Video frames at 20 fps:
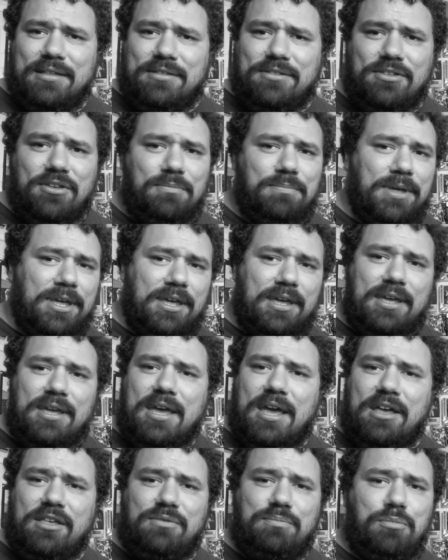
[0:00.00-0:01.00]
to me,
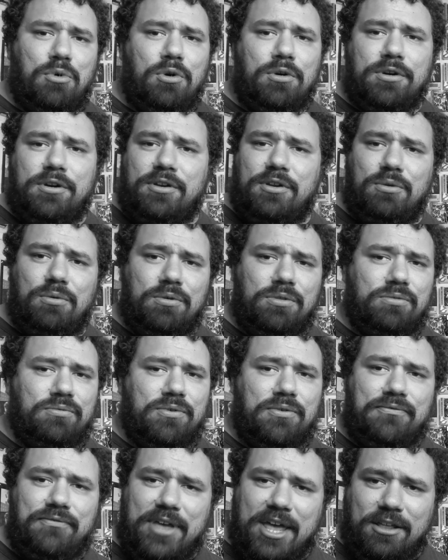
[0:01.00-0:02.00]
has more to do with
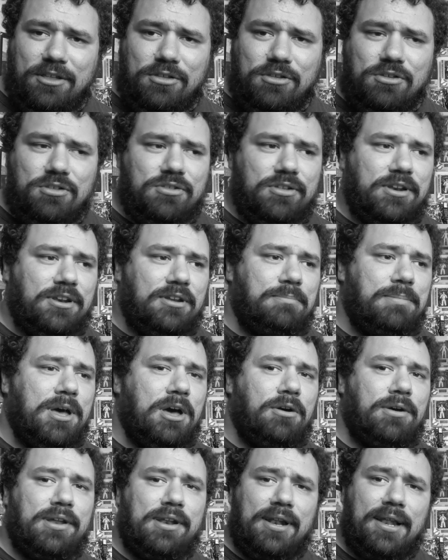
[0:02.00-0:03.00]
revenge than
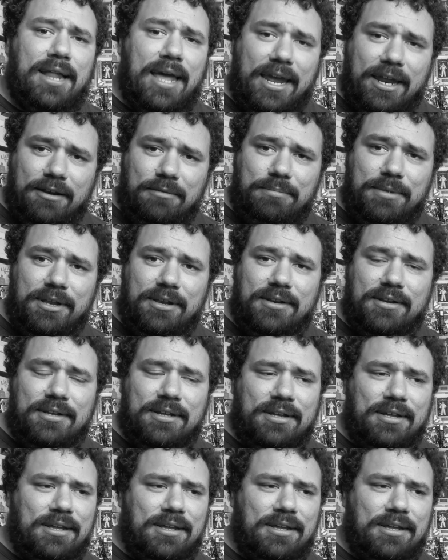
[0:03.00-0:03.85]
about enlightenment.